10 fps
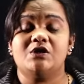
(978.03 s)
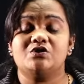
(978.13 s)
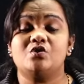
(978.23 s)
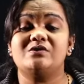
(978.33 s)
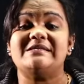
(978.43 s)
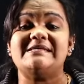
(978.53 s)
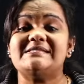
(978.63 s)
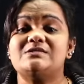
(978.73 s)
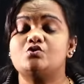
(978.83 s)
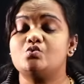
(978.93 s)
So
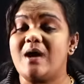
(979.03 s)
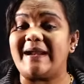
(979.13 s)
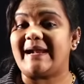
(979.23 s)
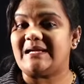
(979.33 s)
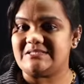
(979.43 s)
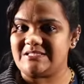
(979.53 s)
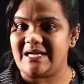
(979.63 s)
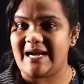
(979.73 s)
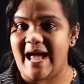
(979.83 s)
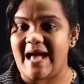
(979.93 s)
these two are
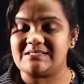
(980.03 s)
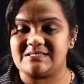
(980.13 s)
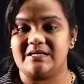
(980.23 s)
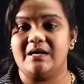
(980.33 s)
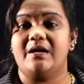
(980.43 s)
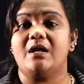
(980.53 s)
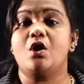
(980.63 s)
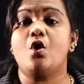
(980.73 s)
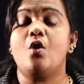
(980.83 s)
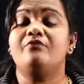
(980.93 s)
considered as
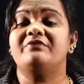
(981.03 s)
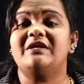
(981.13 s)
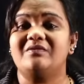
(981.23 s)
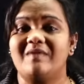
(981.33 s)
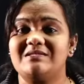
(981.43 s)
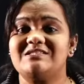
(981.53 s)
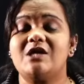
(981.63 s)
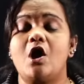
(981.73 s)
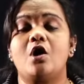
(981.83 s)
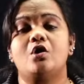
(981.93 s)
low frequency
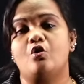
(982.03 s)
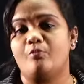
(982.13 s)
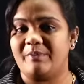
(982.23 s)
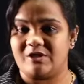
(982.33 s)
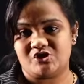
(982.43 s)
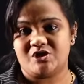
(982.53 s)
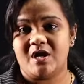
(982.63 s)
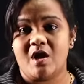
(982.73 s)
or low pitch.